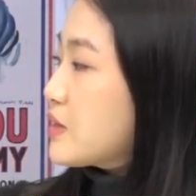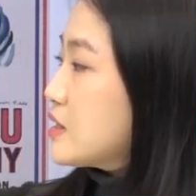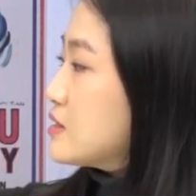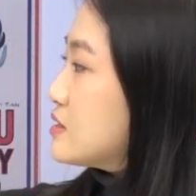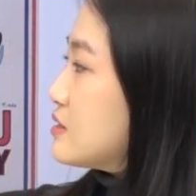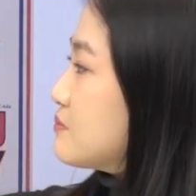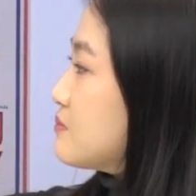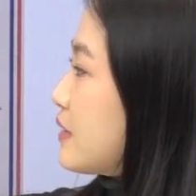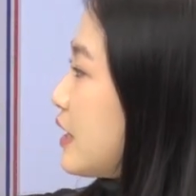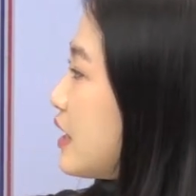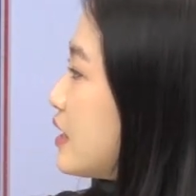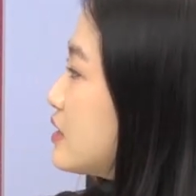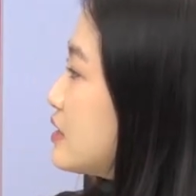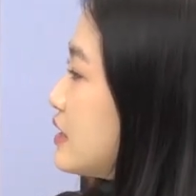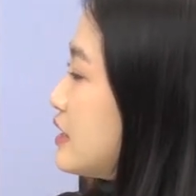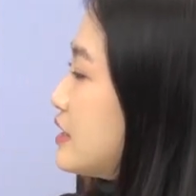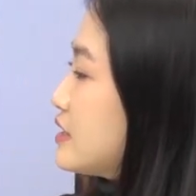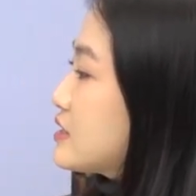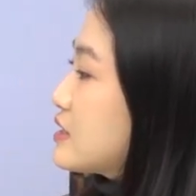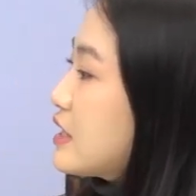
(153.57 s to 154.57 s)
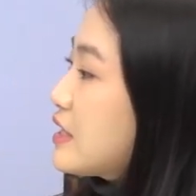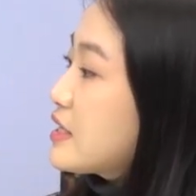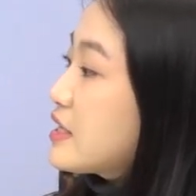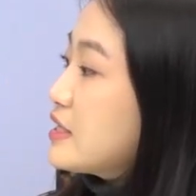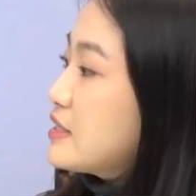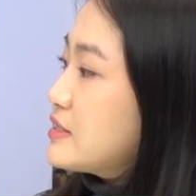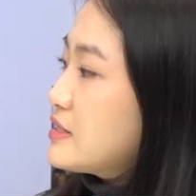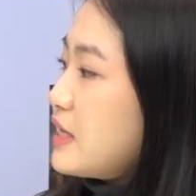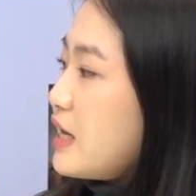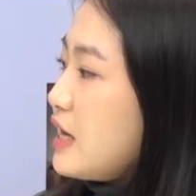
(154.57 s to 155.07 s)
Demand is, like
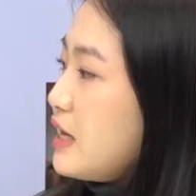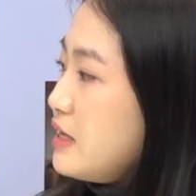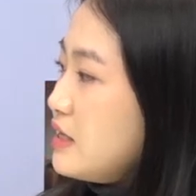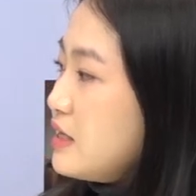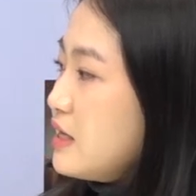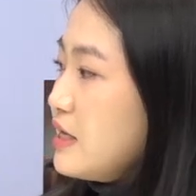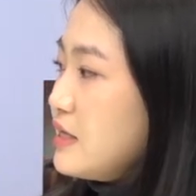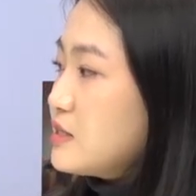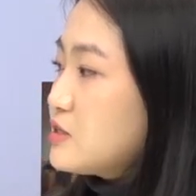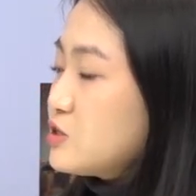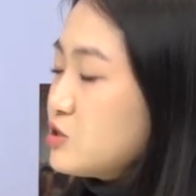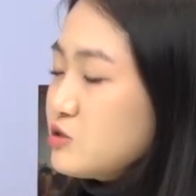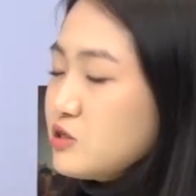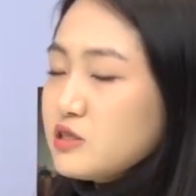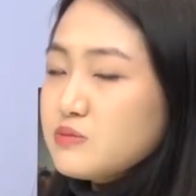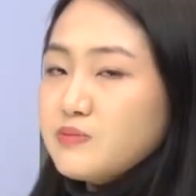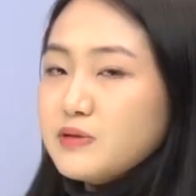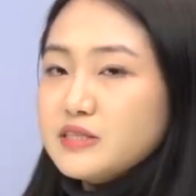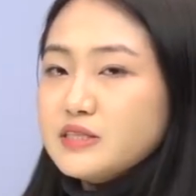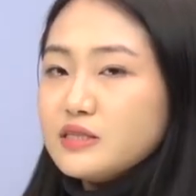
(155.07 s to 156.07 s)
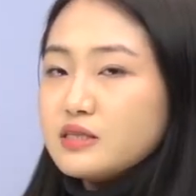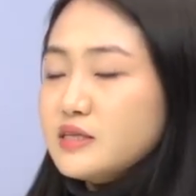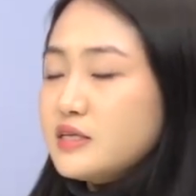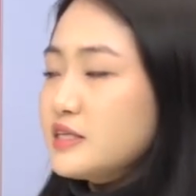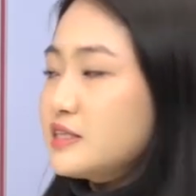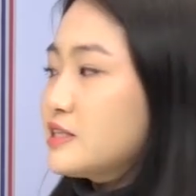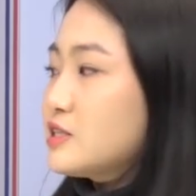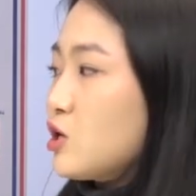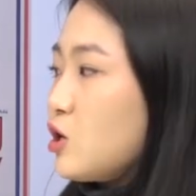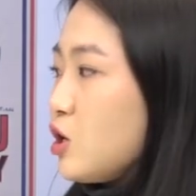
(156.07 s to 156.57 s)
I said, it's just basically
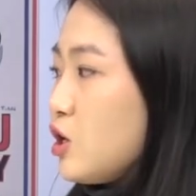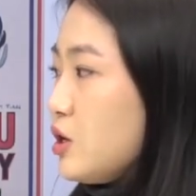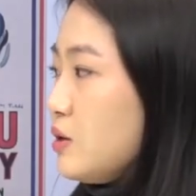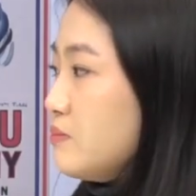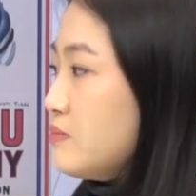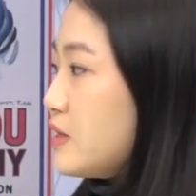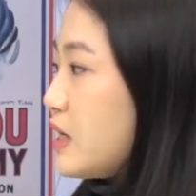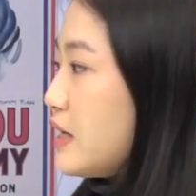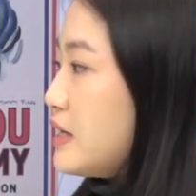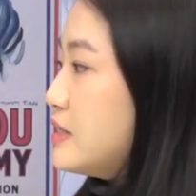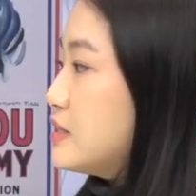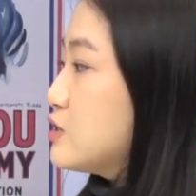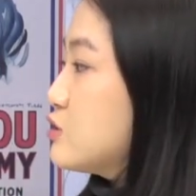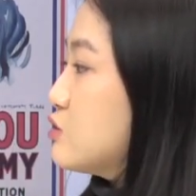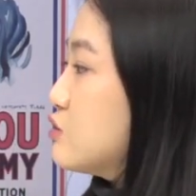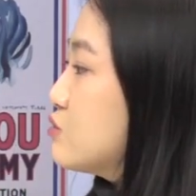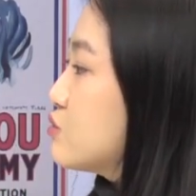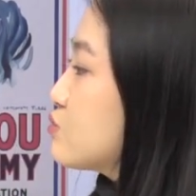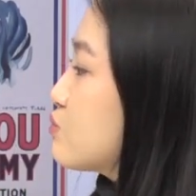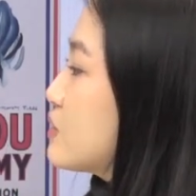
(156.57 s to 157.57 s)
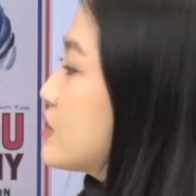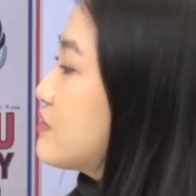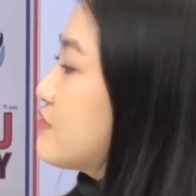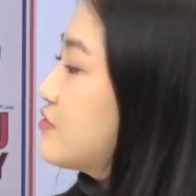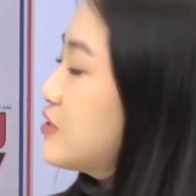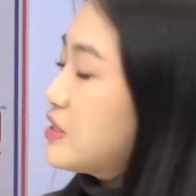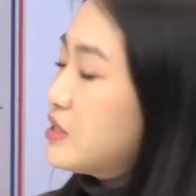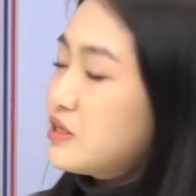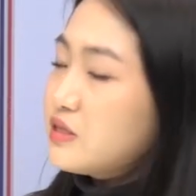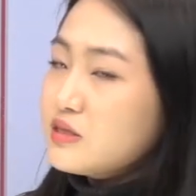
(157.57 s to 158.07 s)
a term that is used when a
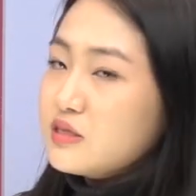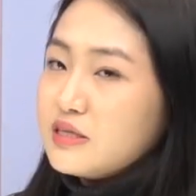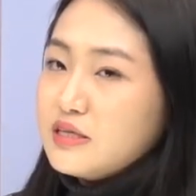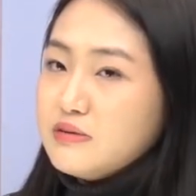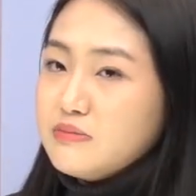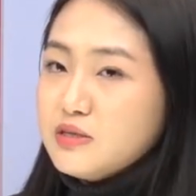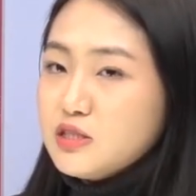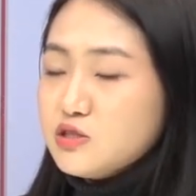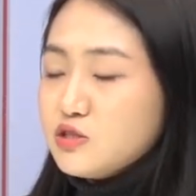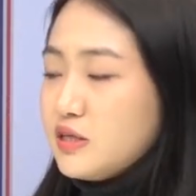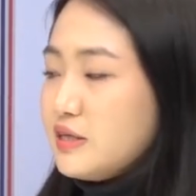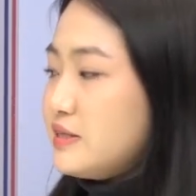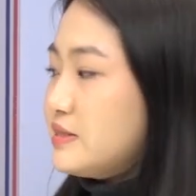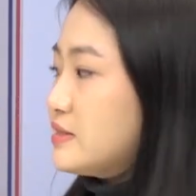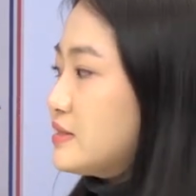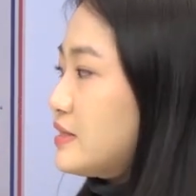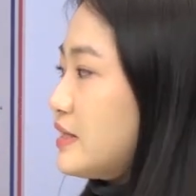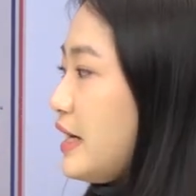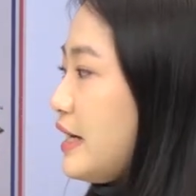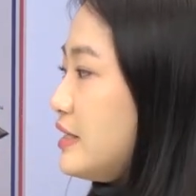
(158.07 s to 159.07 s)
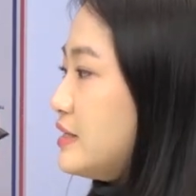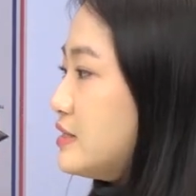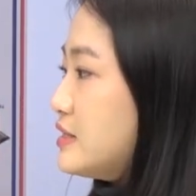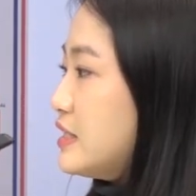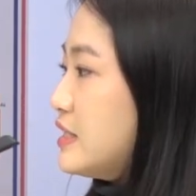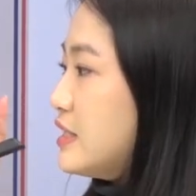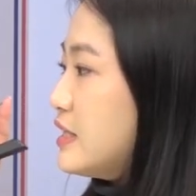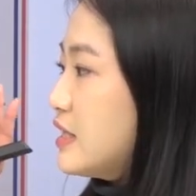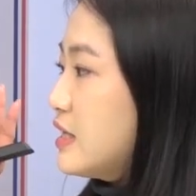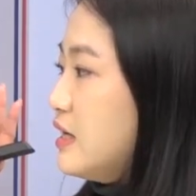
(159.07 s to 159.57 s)
figure in the image is
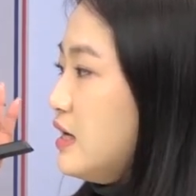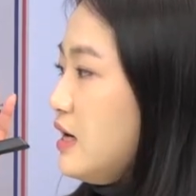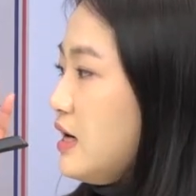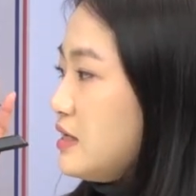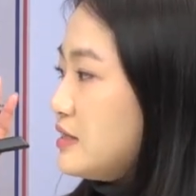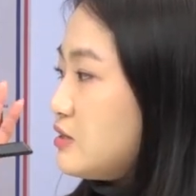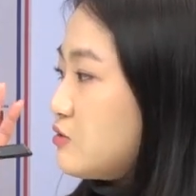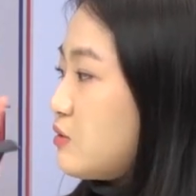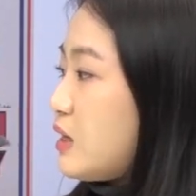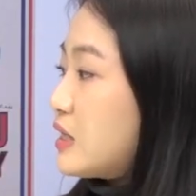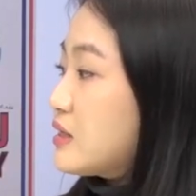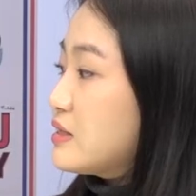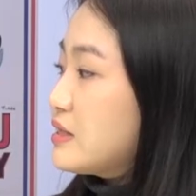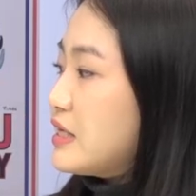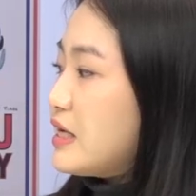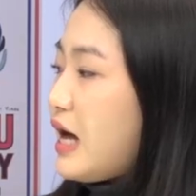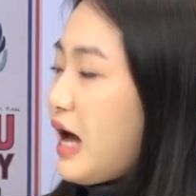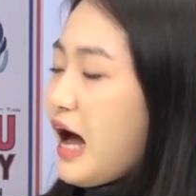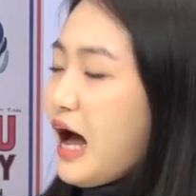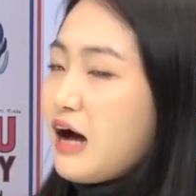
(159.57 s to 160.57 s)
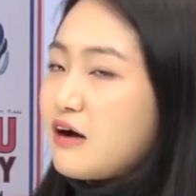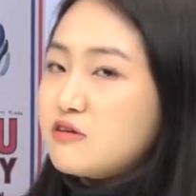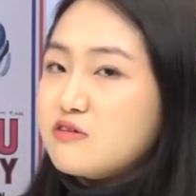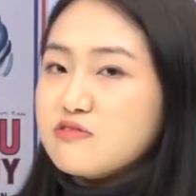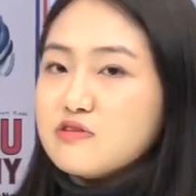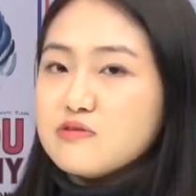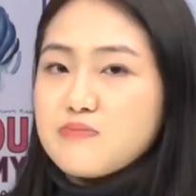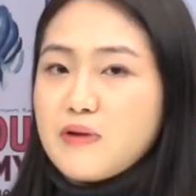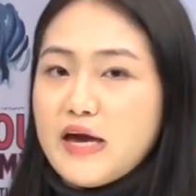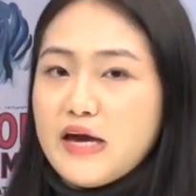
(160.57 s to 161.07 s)
gazing directly out of
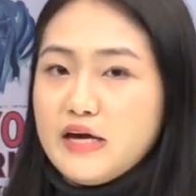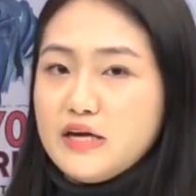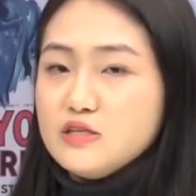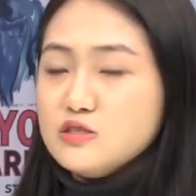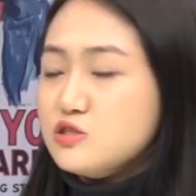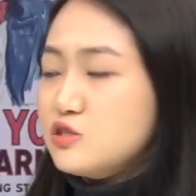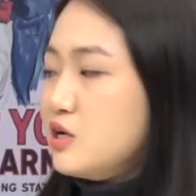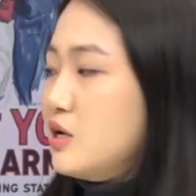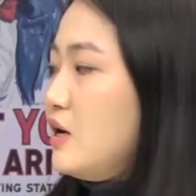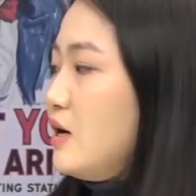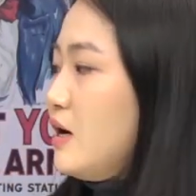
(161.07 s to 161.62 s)
the page.